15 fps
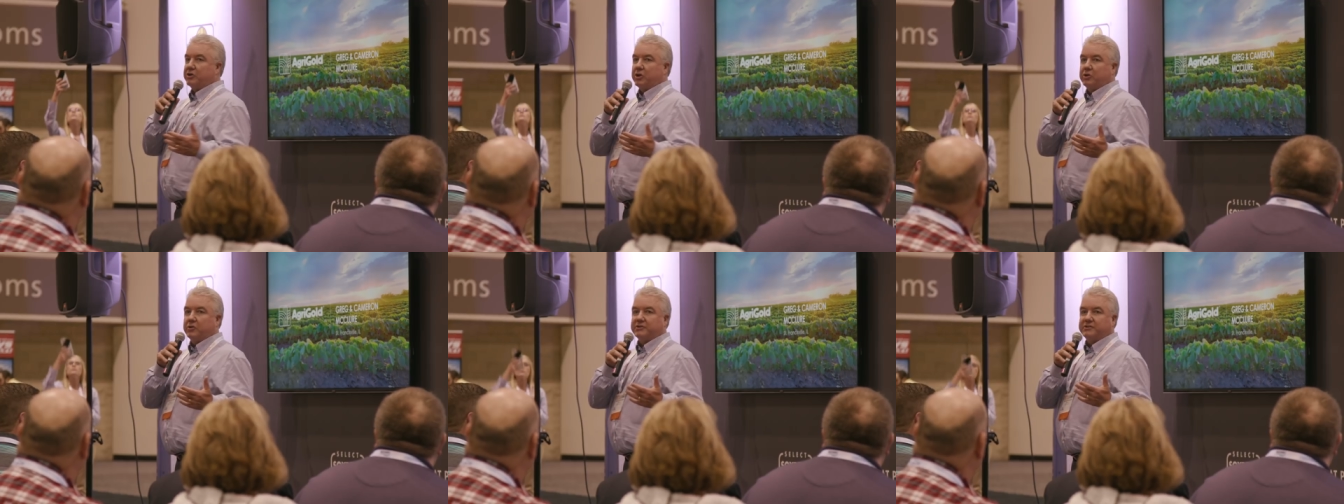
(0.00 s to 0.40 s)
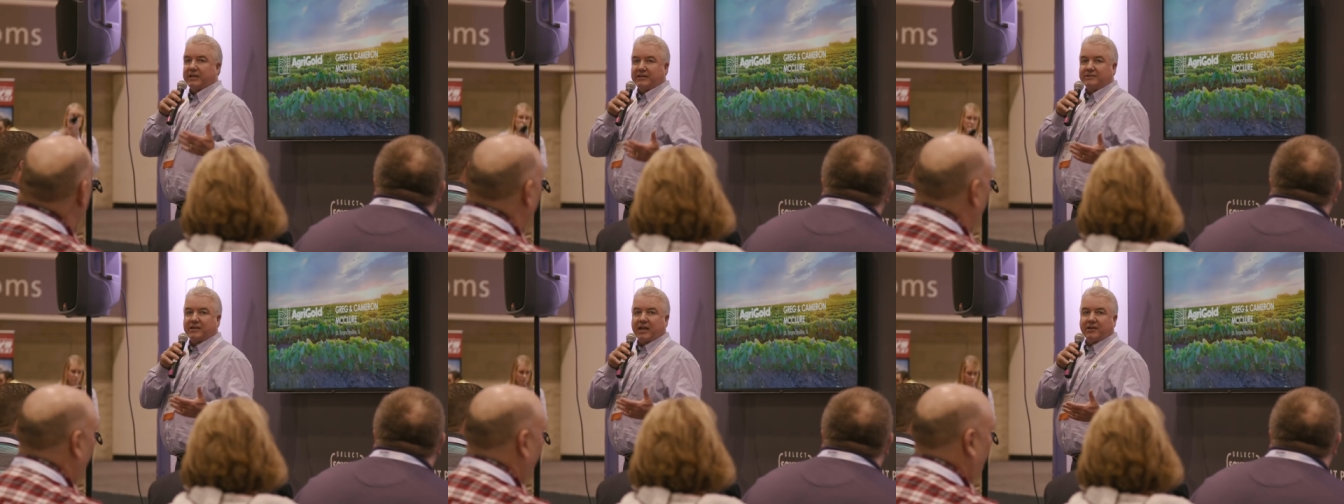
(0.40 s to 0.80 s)
to do is
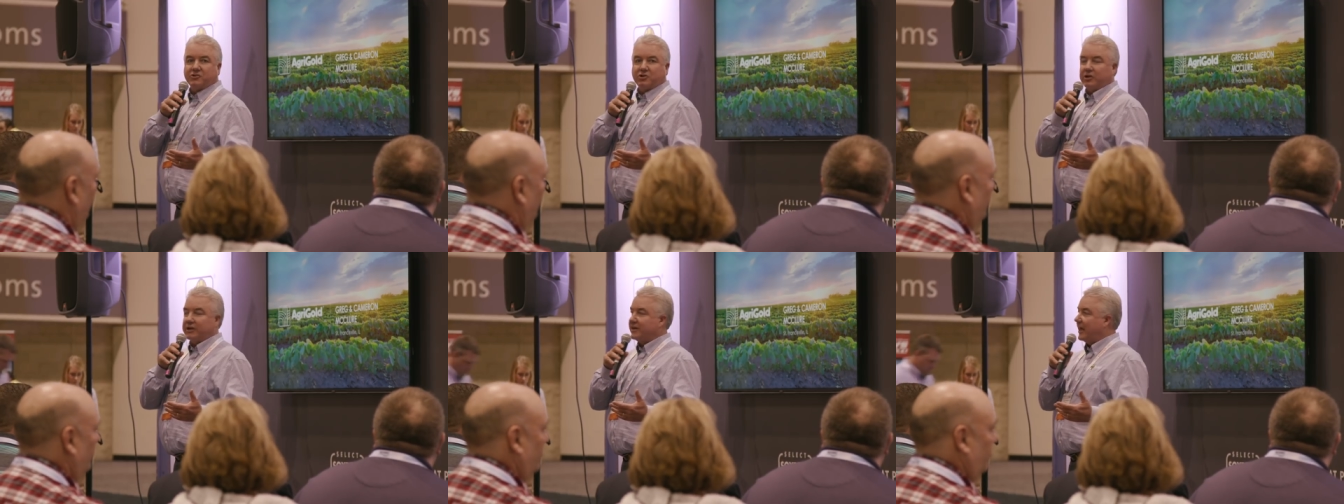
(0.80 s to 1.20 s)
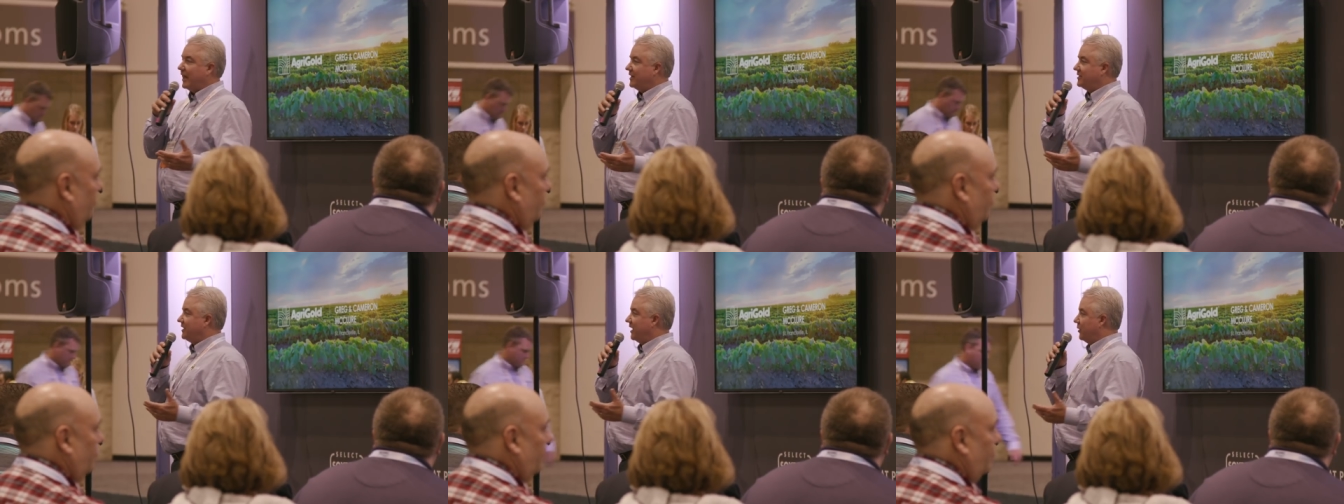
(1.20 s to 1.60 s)
these guys are going to kind
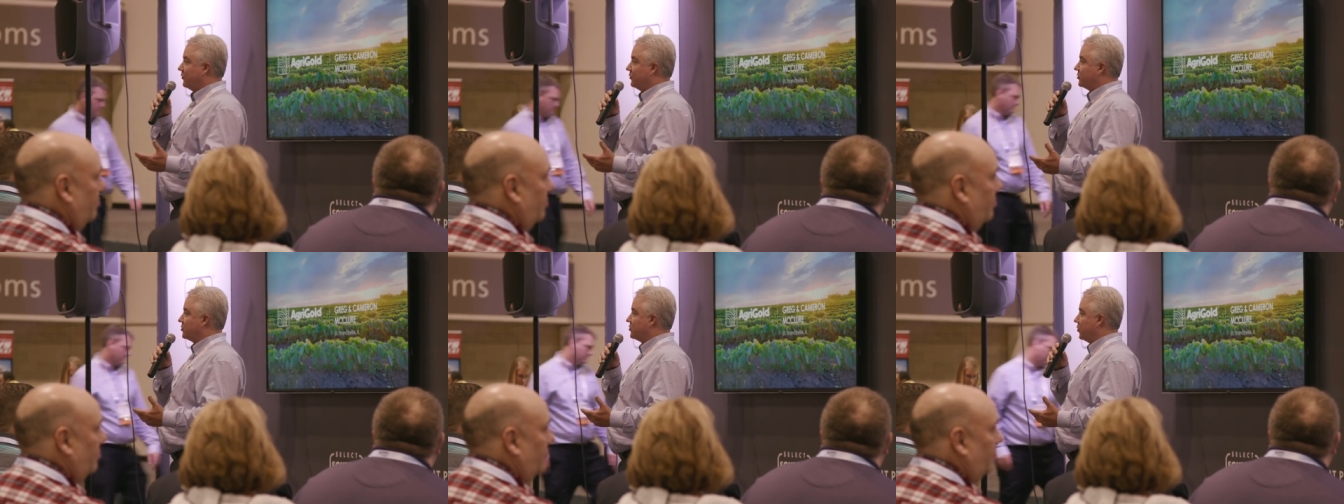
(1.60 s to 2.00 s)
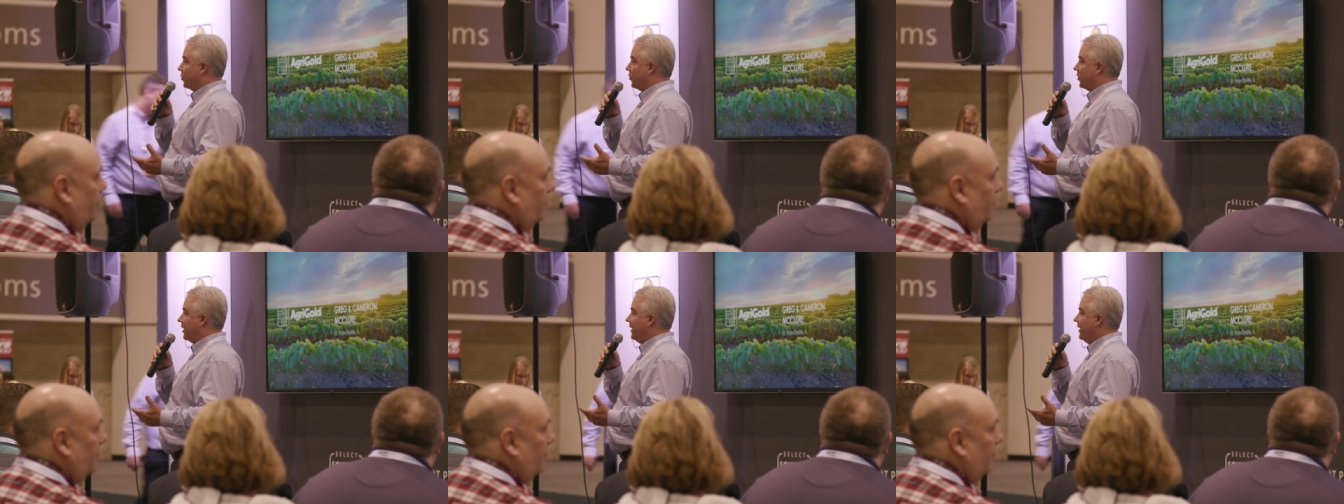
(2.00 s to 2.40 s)
of tell their
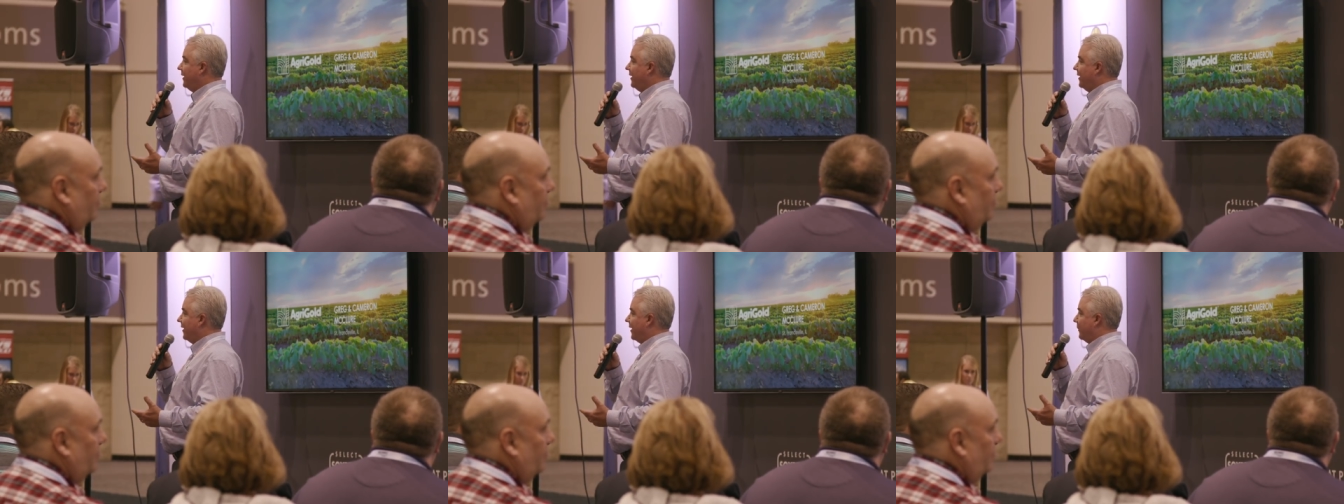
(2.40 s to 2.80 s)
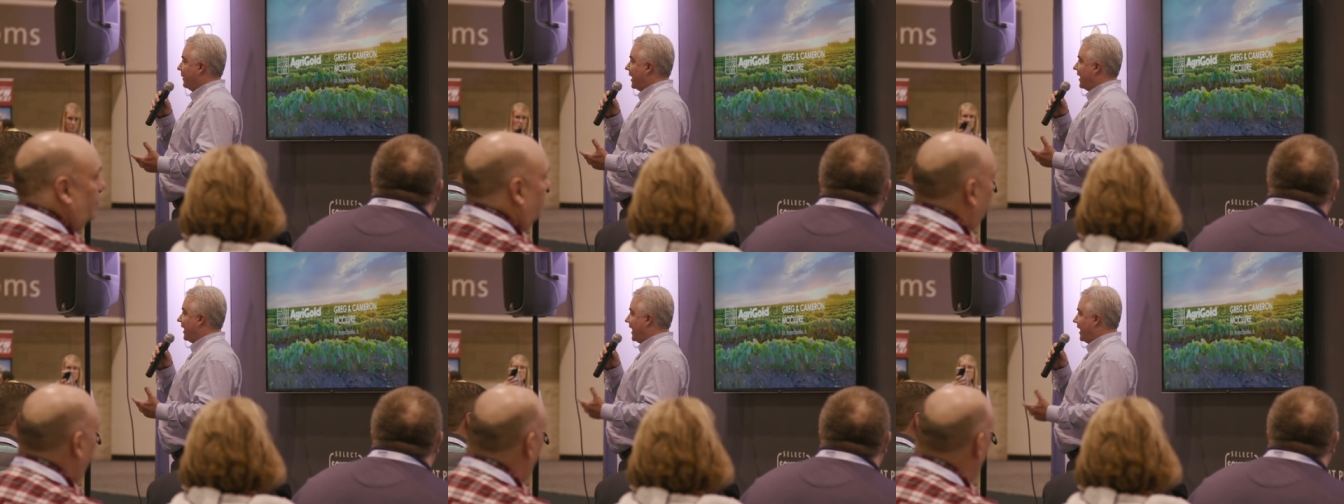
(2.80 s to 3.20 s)
story
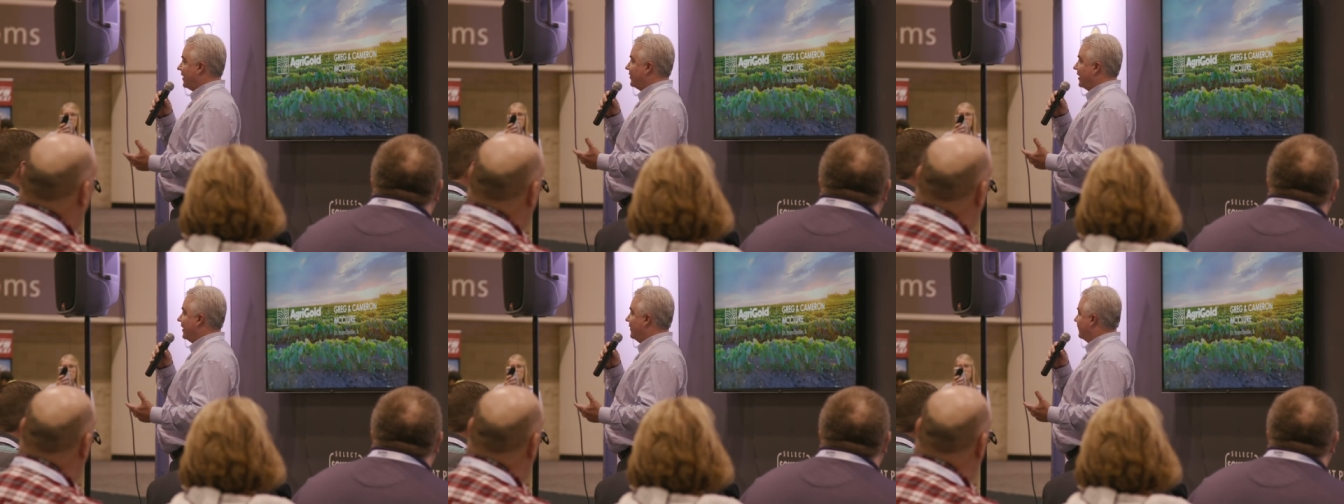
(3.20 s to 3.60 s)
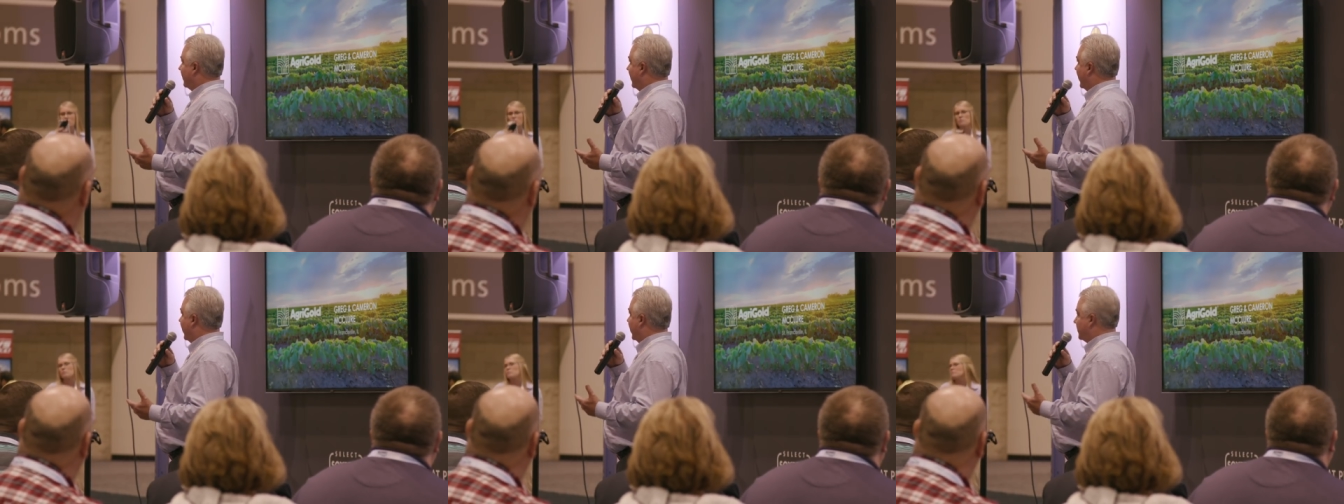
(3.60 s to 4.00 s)
about how
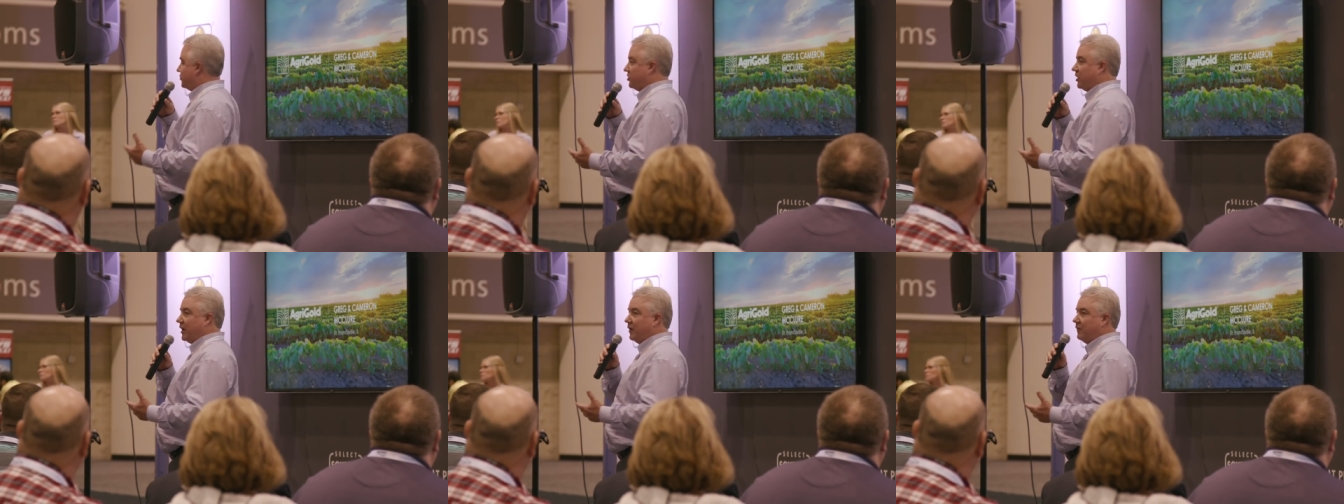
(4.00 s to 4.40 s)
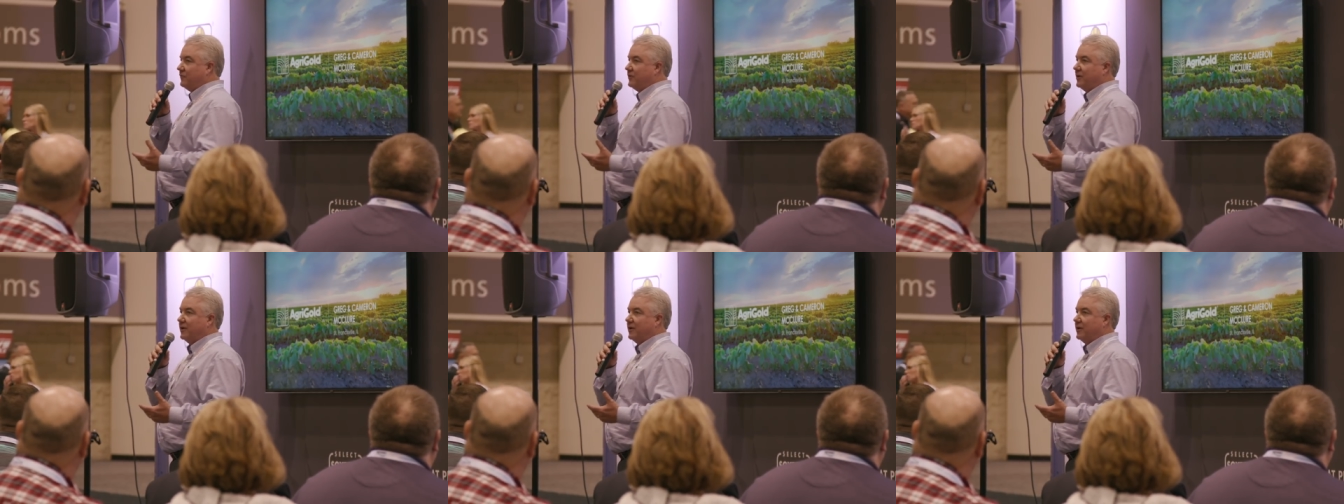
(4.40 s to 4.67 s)
they've achieved